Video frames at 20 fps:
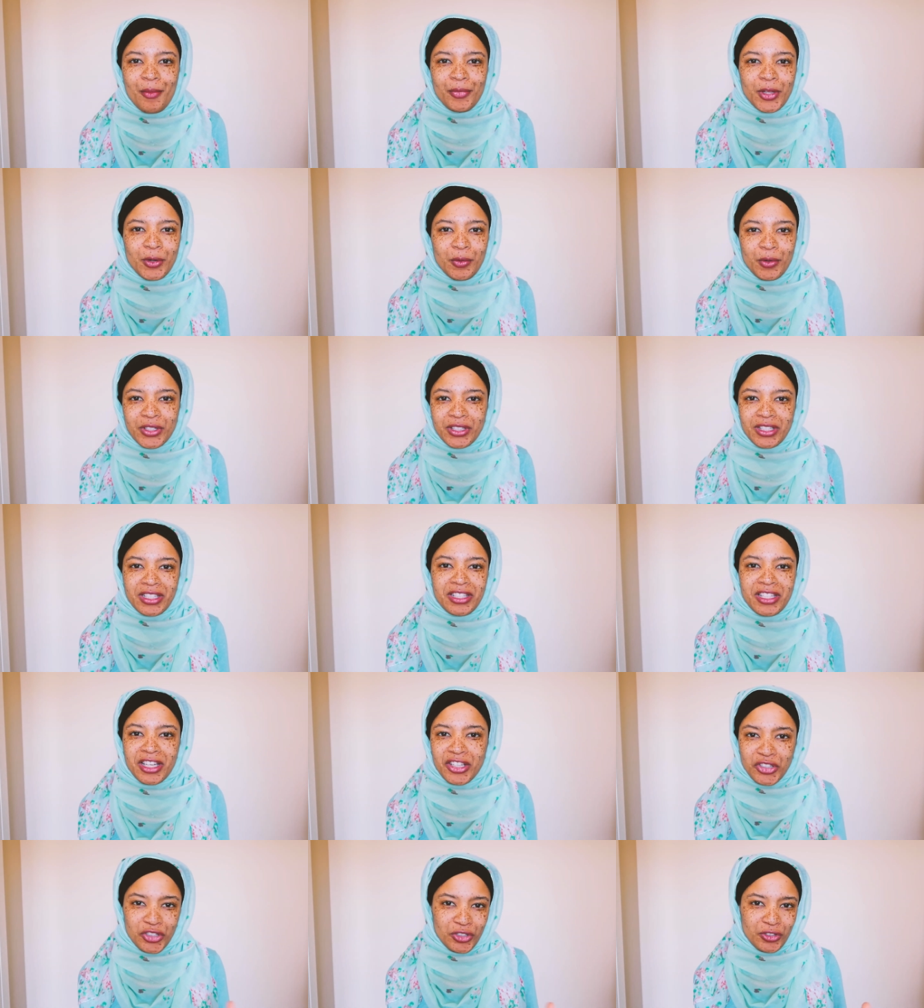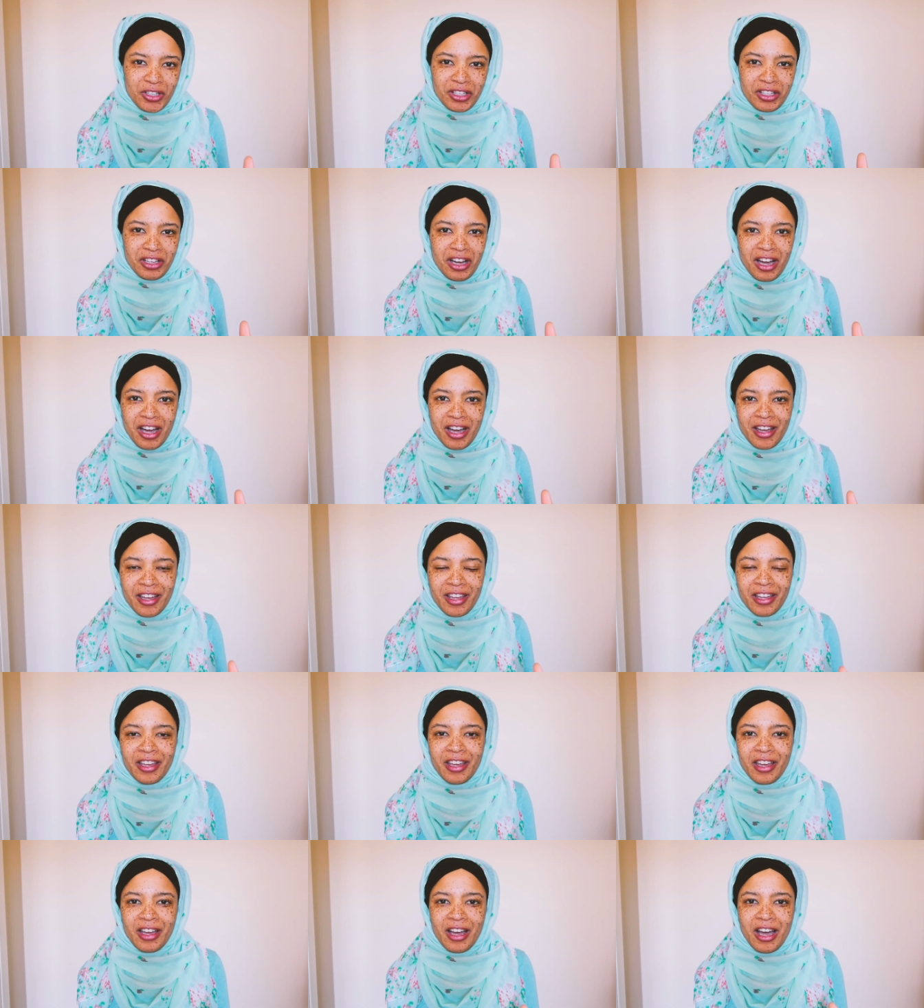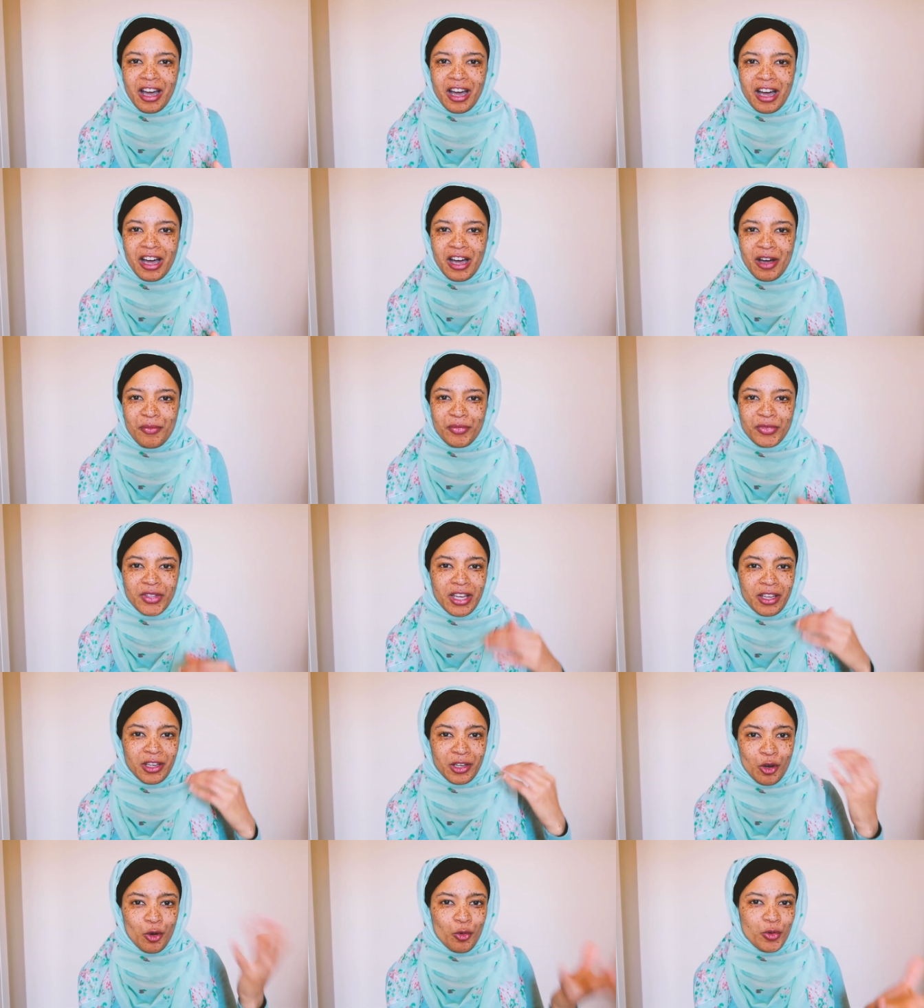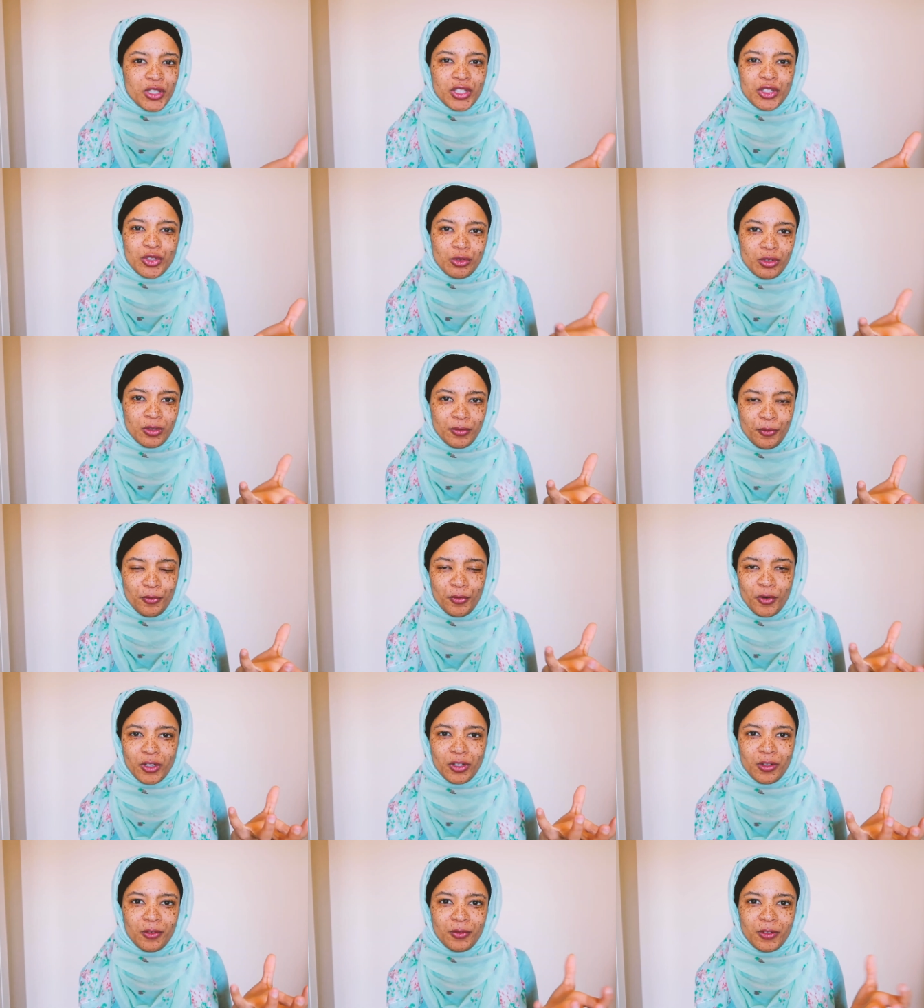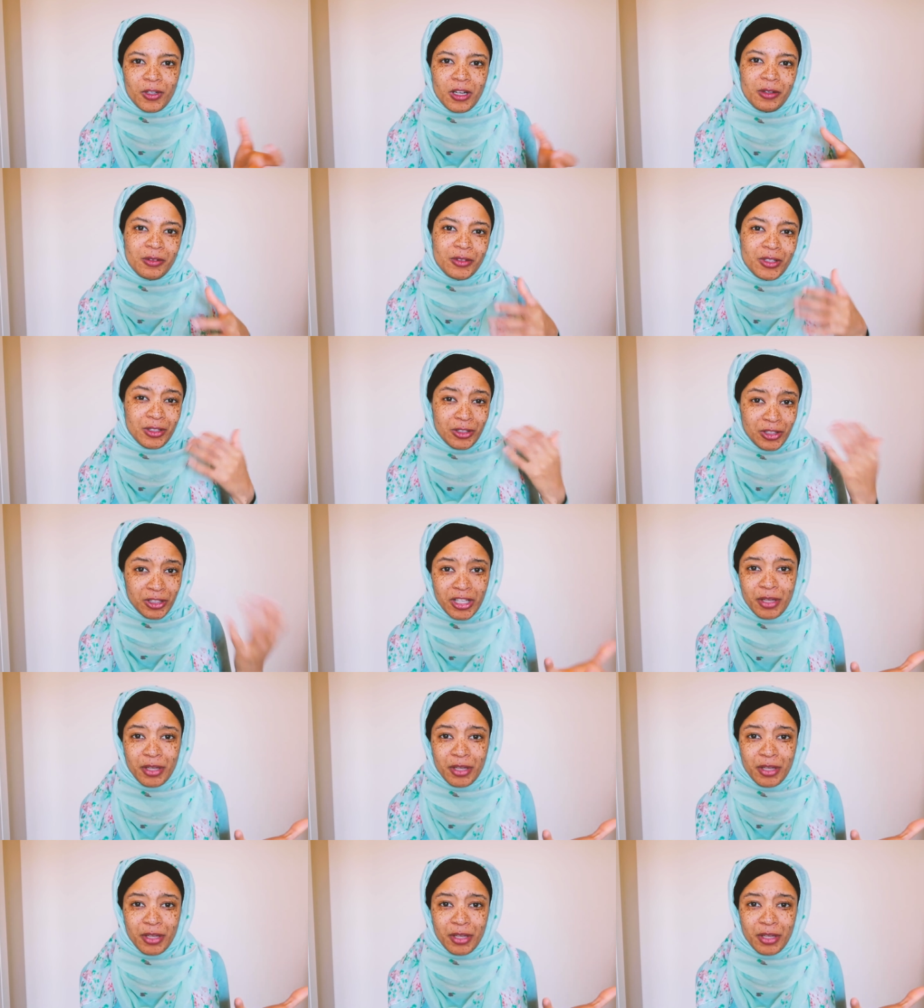there was this Nigerian guy that always stood in front of the